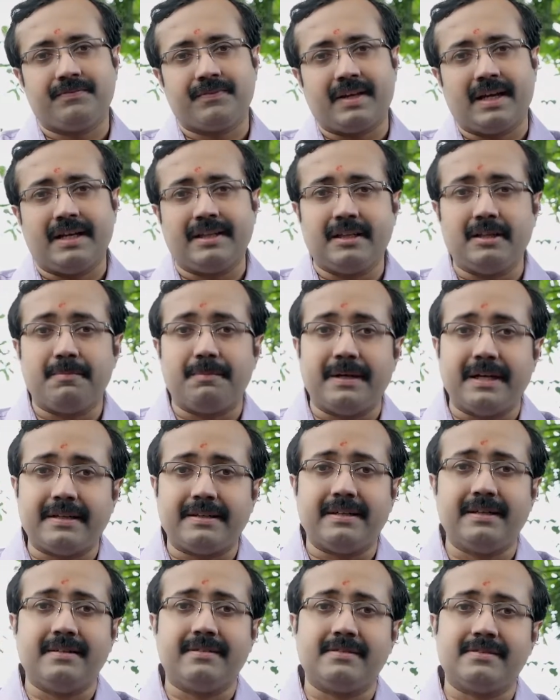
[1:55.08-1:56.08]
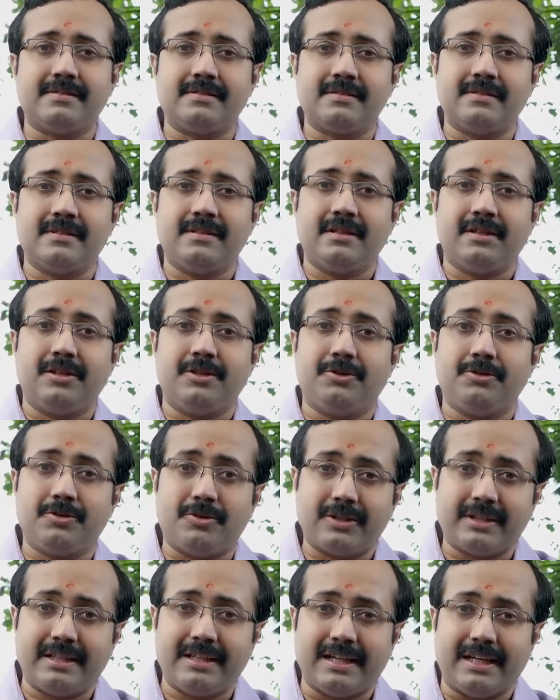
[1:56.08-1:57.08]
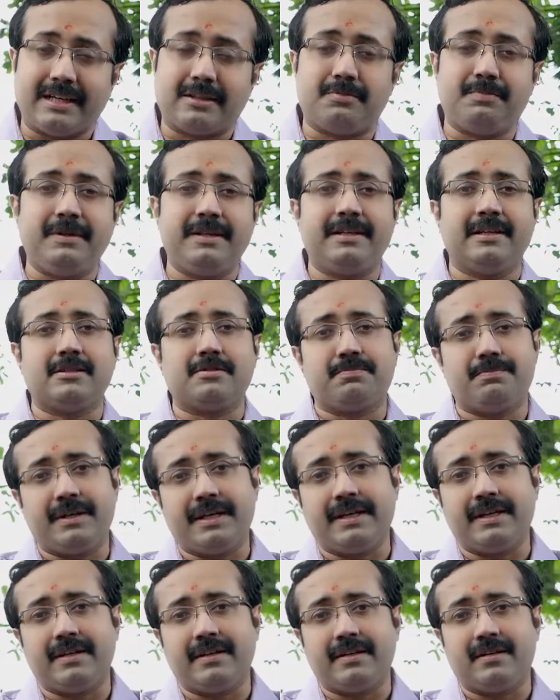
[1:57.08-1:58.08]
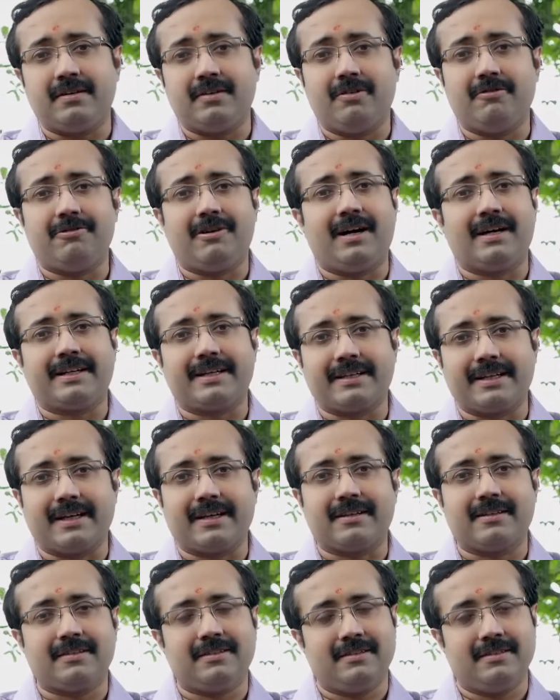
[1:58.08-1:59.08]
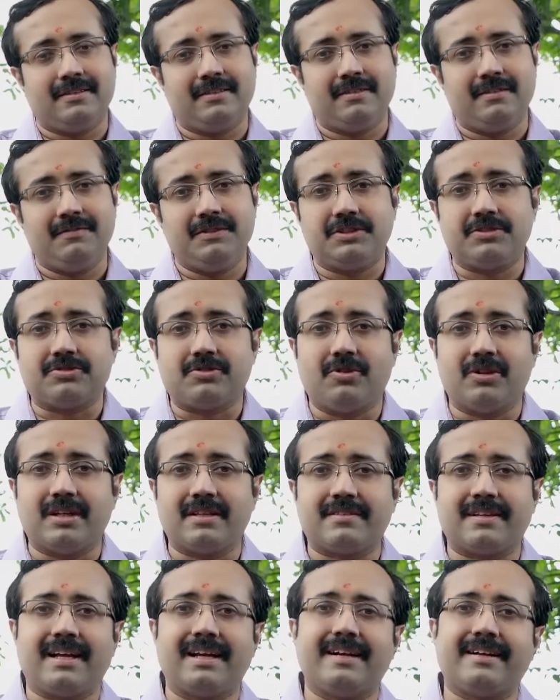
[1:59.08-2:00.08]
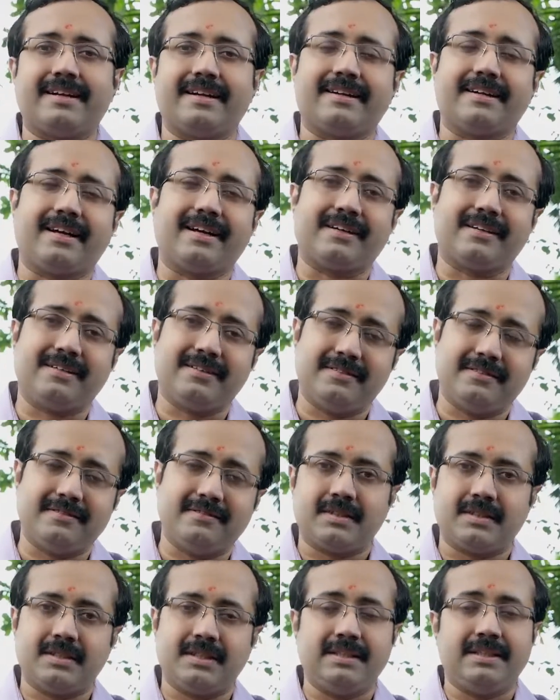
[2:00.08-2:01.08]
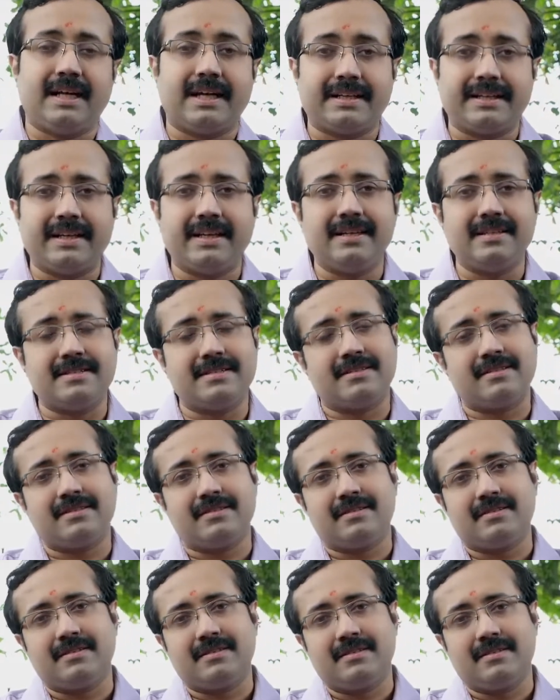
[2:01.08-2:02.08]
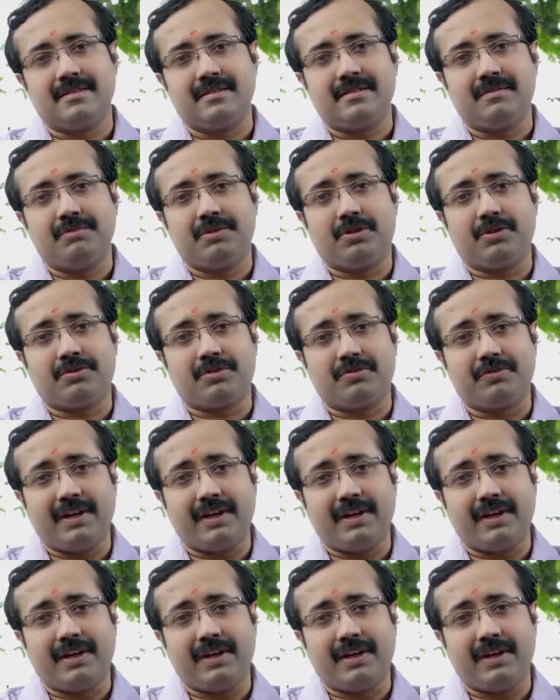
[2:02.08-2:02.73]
and the patients do not experience pain of heart attack, which is called a silent attack. In that case, because of